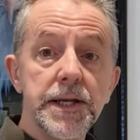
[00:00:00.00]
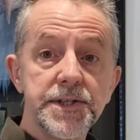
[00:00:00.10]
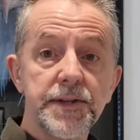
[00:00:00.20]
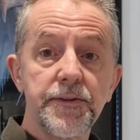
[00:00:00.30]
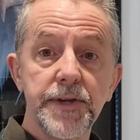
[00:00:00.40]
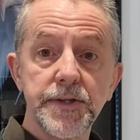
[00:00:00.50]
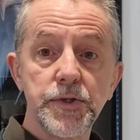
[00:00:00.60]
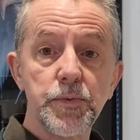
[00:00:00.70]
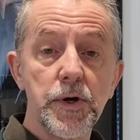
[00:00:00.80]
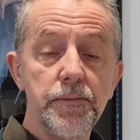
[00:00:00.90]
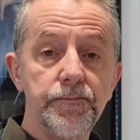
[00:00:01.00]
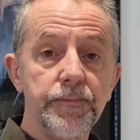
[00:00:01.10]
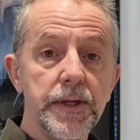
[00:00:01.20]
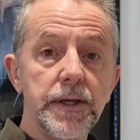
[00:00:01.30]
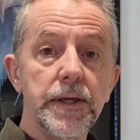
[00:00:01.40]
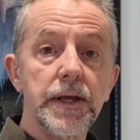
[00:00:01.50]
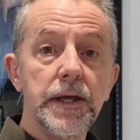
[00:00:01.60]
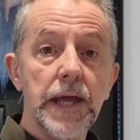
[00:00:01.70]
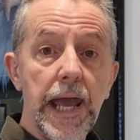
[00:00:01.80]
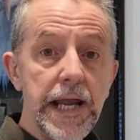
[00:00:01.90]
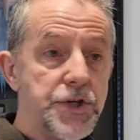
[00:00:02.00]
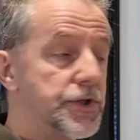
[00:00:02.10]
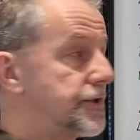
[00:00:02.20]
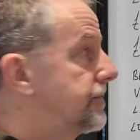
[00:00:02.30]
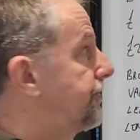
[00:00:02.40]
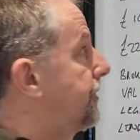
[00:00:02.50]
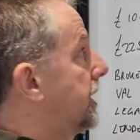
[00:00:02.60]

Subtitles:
then there's other things as well. Agent.